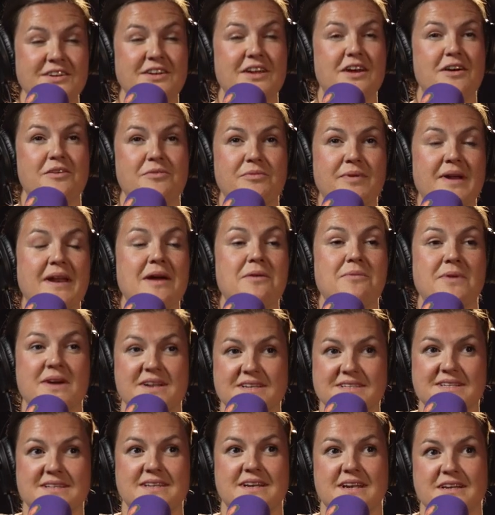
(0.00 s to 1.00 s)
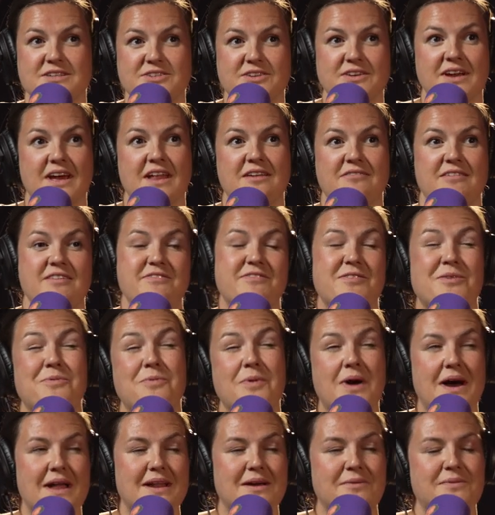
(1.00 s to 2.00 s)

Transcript: you know, when I worked at the National Gallery for a while,